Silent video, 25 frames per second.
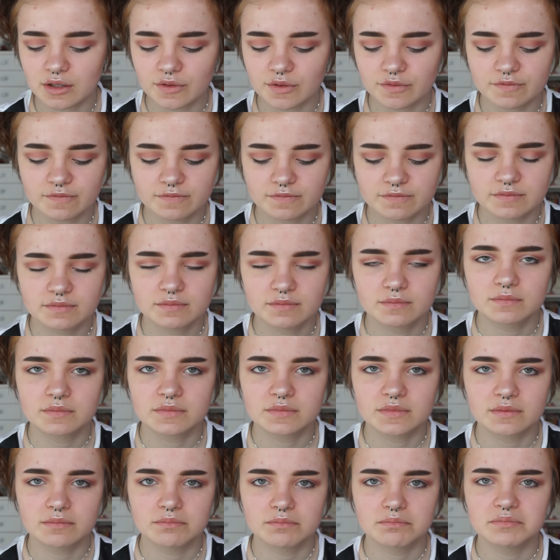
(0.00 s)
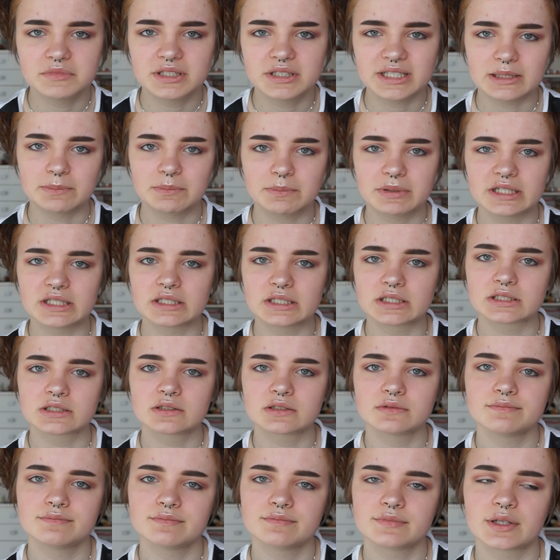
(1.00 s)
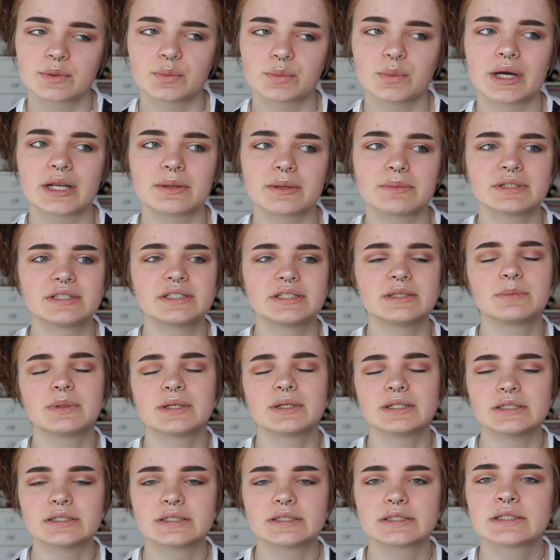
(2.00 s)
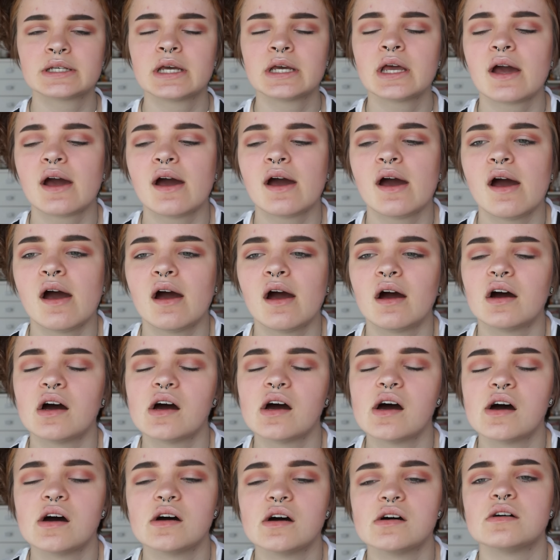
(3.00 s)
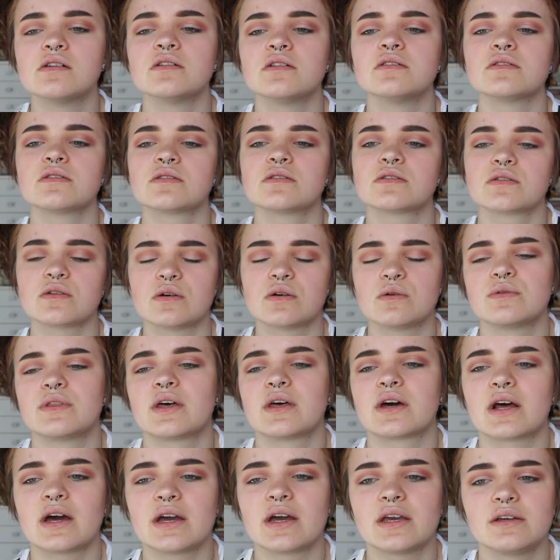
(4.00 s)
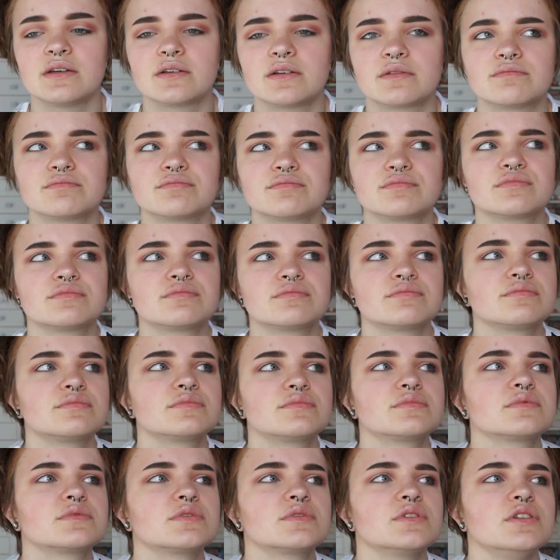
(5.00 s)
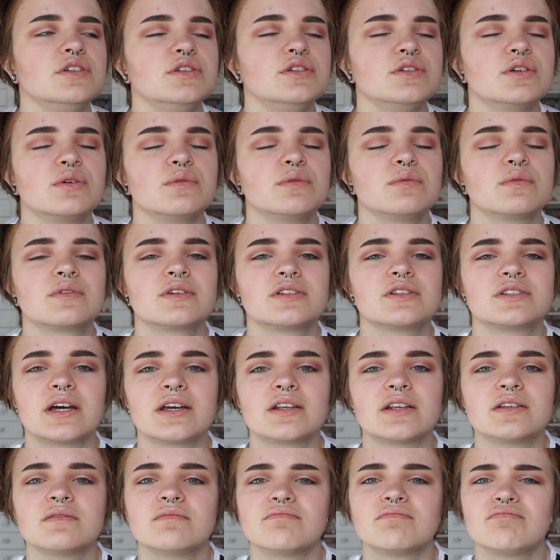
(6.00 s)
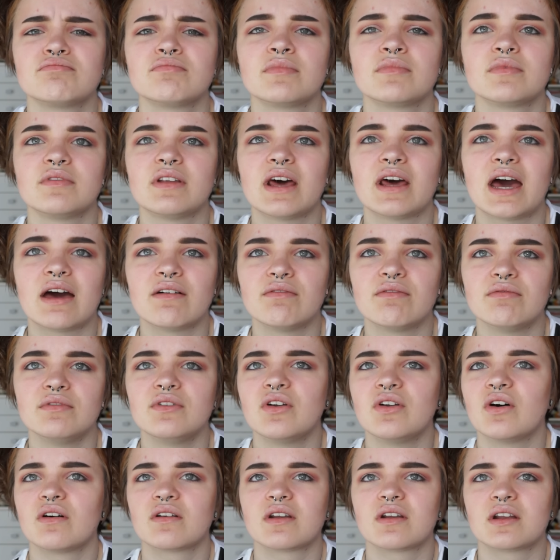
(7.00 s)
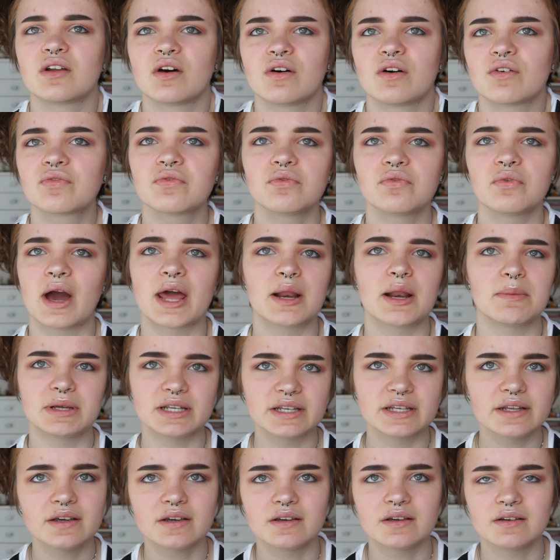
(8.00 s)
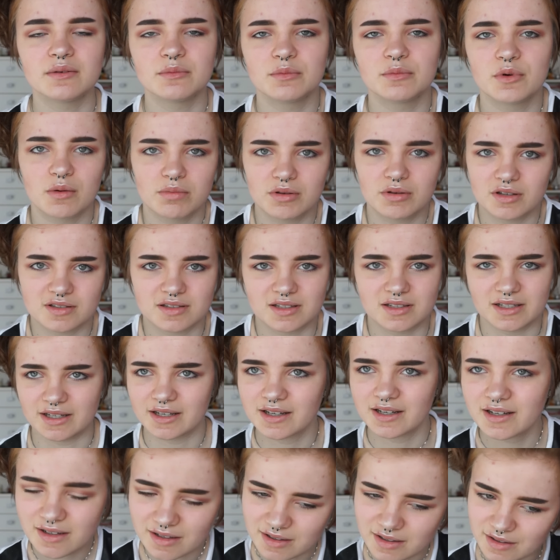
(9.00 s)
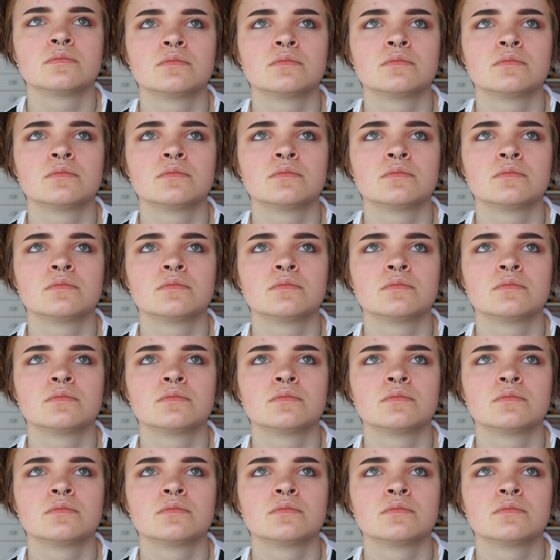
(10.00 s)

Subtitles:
a lot of D pills, the vitamin D pills, so that I, you know, because I have not enough vitamin D, obviously.